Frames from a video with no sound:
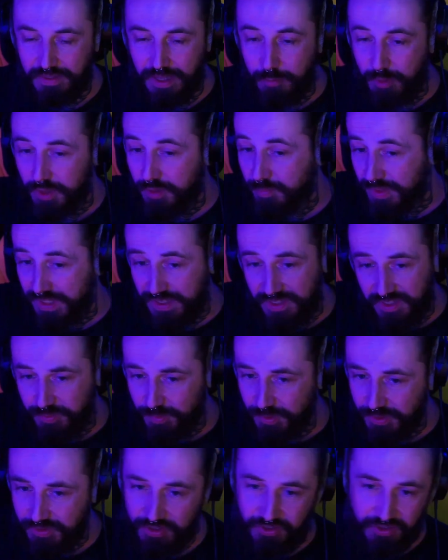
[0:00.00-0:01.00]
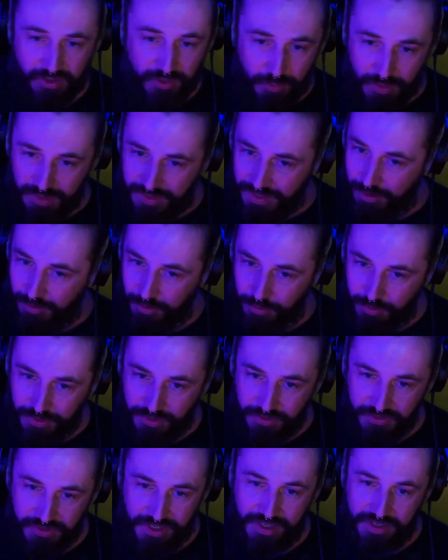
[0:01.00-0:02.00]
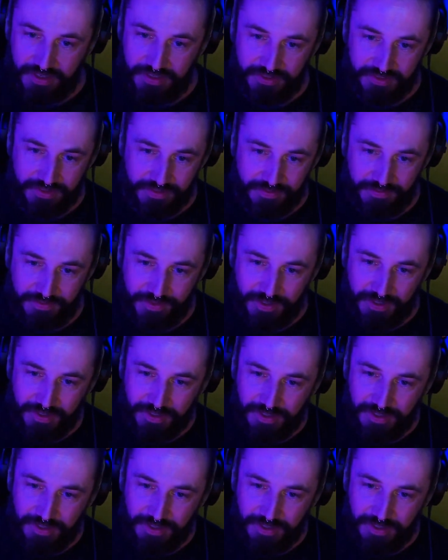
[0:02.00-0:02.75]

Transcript: wouldn't be this musician without all those years of